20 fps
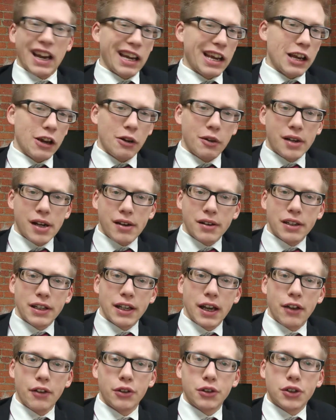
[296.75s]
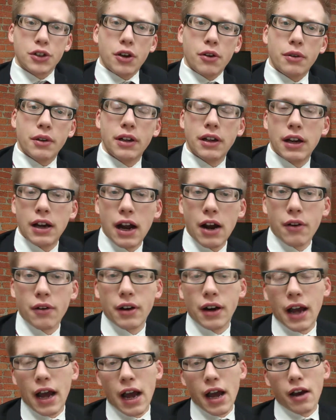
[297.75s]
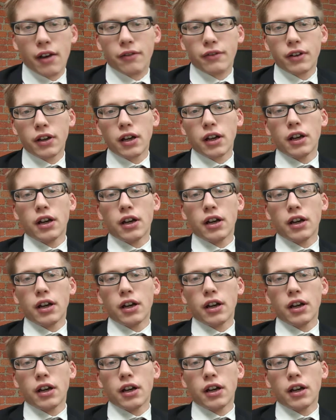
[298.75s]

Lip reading: I can go down to Yellowstone in an hour and a half,